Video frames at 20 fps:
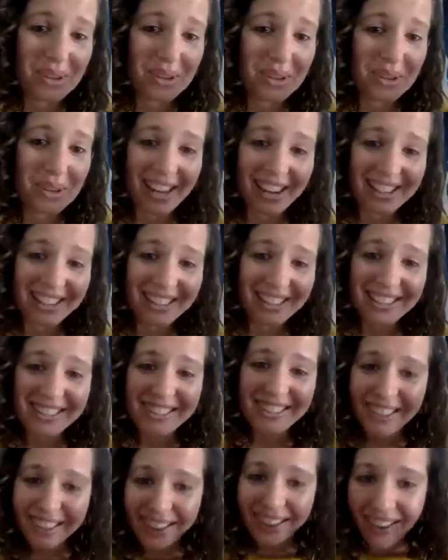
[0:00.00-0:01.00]
that is.
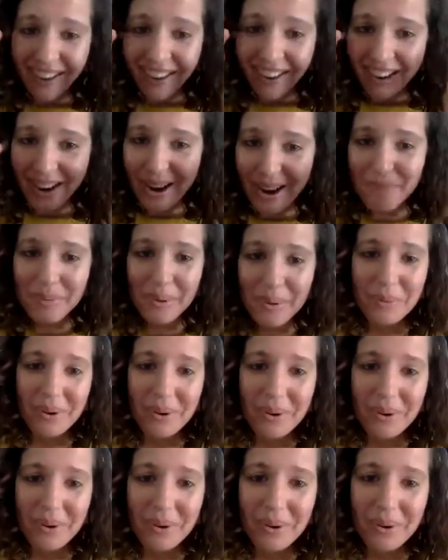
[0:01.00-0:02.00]
Like, I am
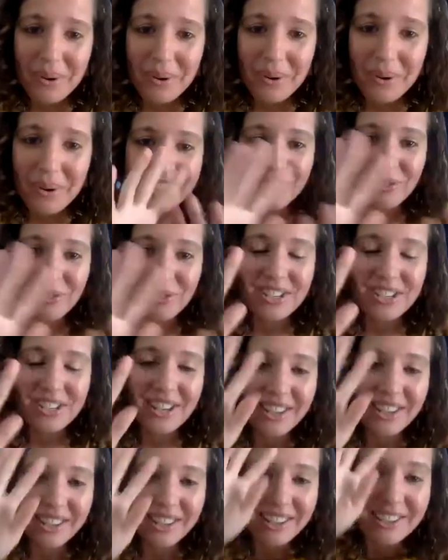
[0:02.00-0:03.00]
aware. It's
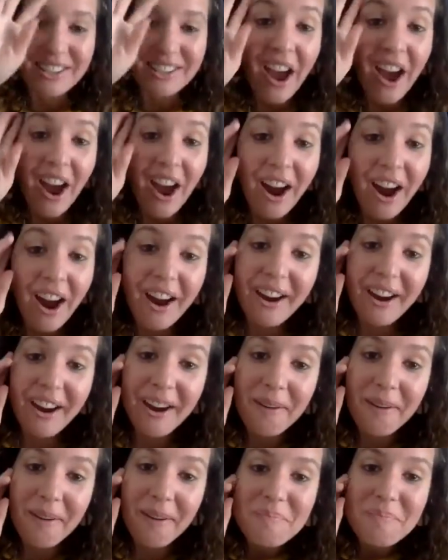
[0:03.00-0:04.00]
ridiculous. I
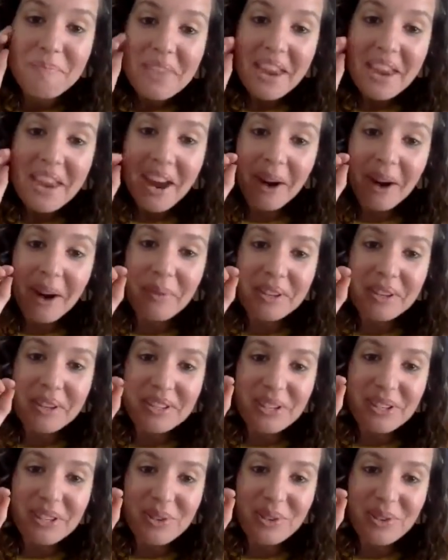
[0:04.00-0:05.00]
went
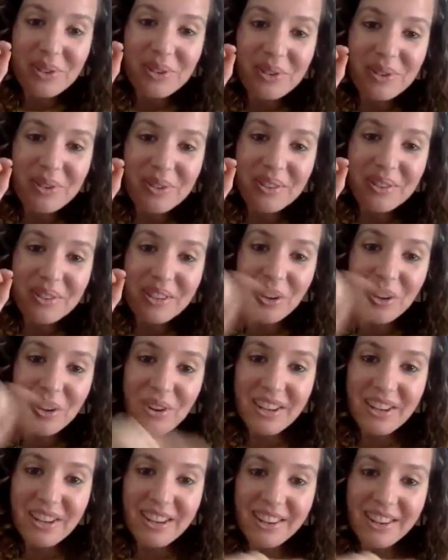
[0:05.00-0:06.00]
to
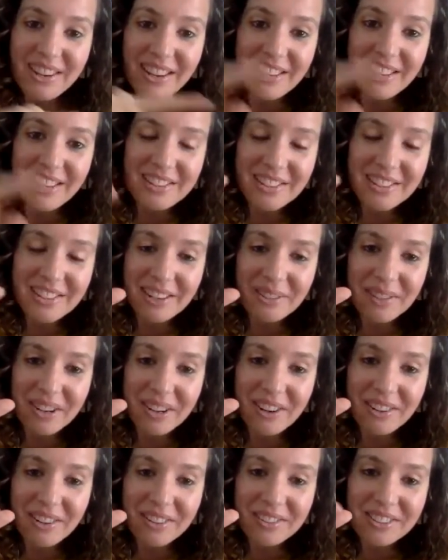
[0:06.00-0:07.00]
uni in India when
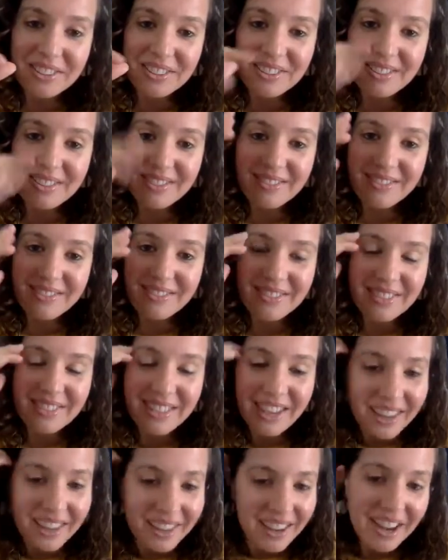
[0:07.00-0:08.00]
I was,
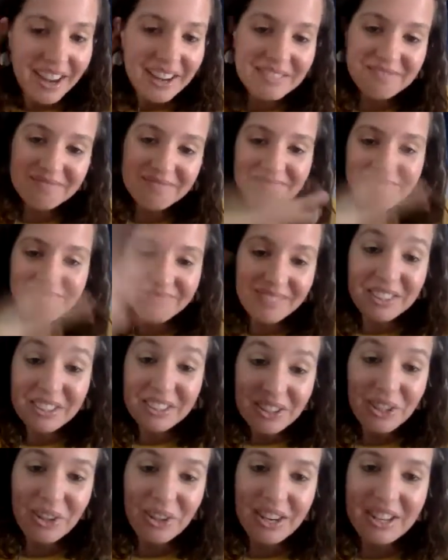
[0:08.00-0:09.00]
at
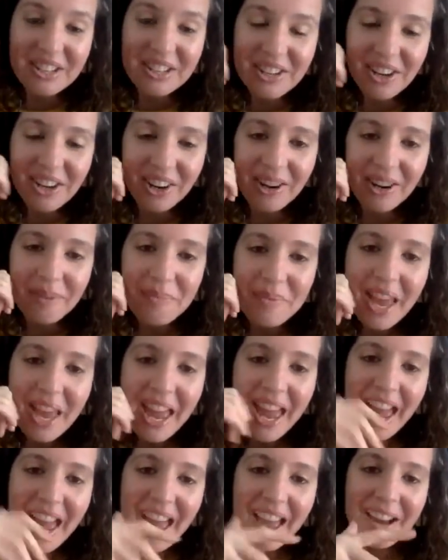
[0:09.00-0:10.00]
uni time
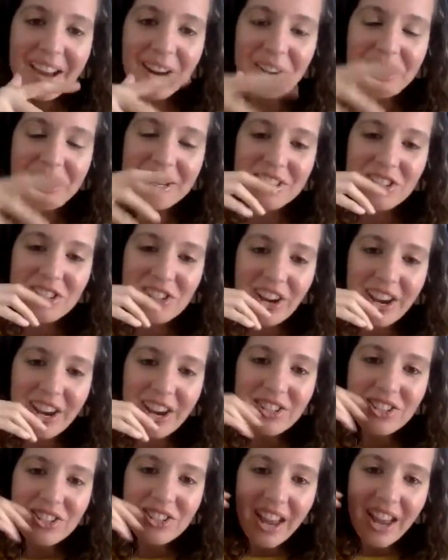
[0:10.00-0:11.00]
on
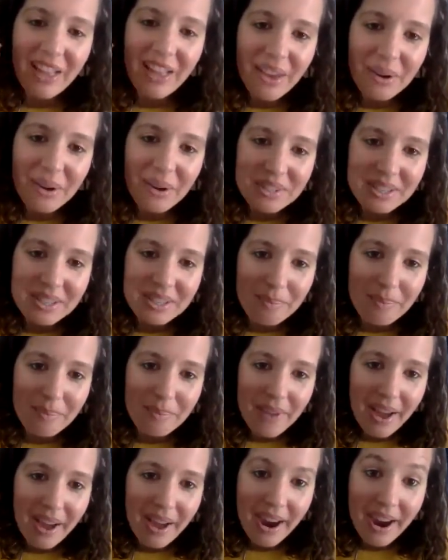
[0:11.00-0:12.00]
exchange, and there was a
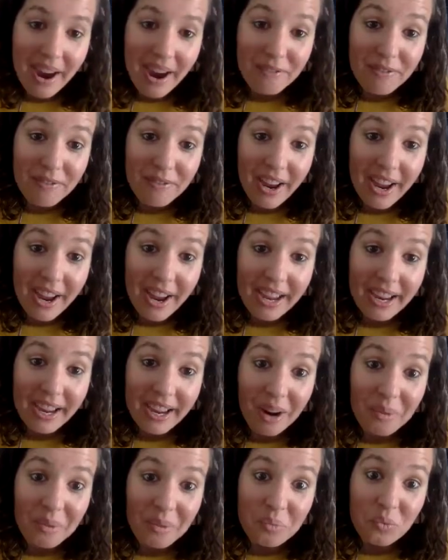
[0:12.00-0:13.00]

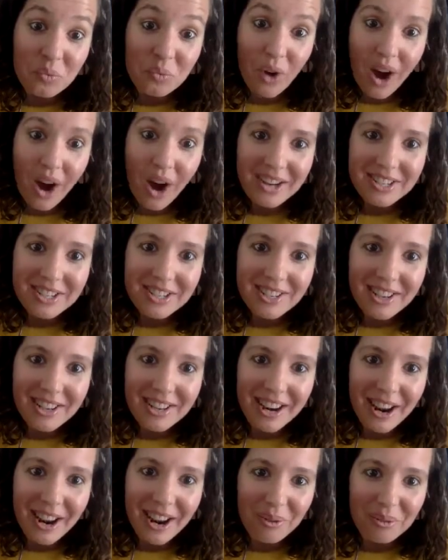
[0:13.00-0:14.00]
rat
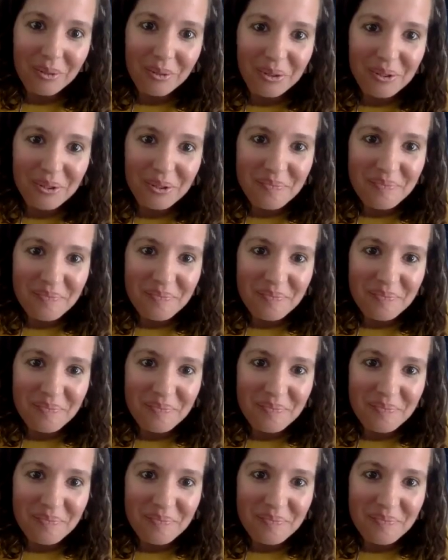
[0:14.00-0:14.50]
in our room,